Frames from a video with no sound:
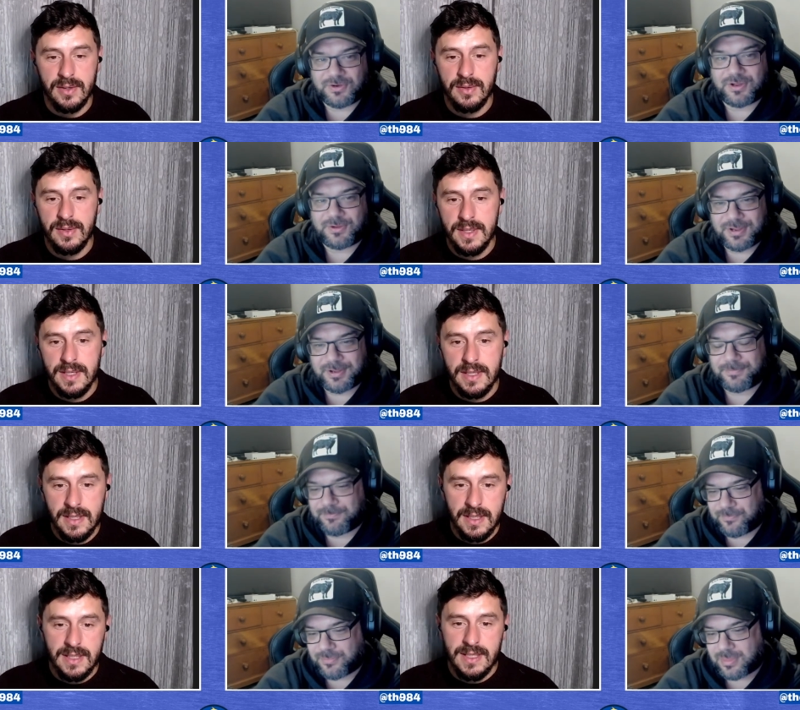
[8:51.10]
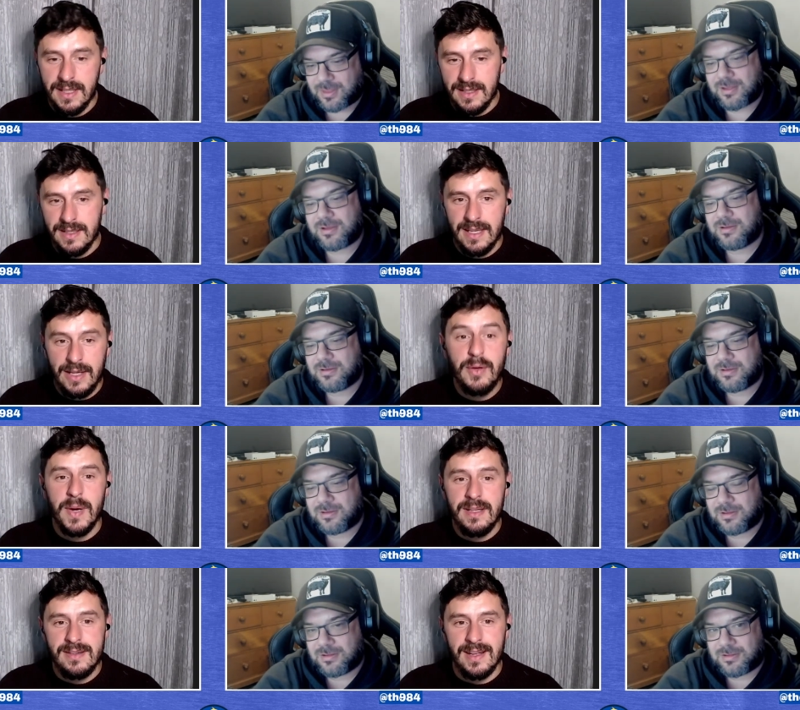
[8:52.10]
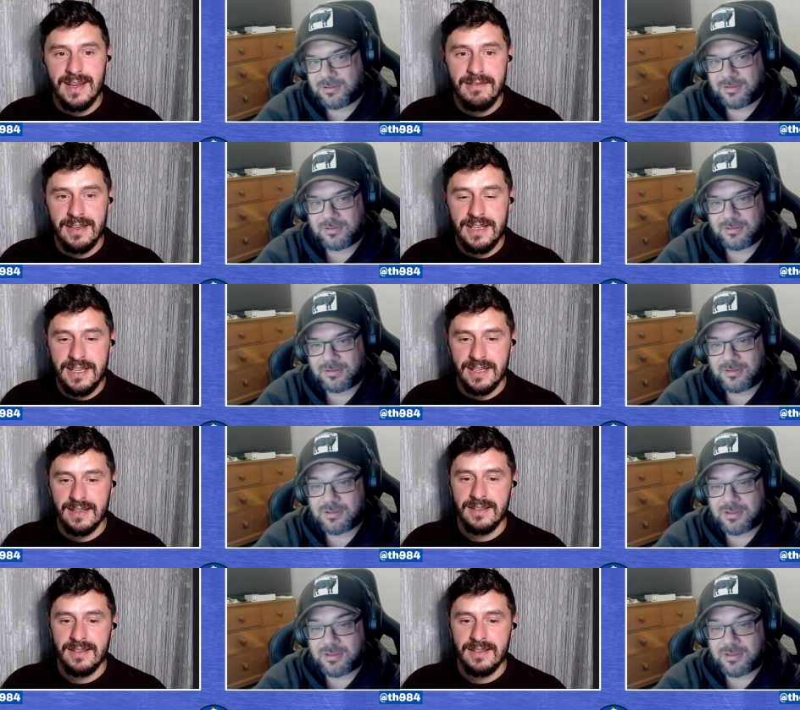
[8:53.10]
Speaker 1: yeah. You went to that anyway, didn't you?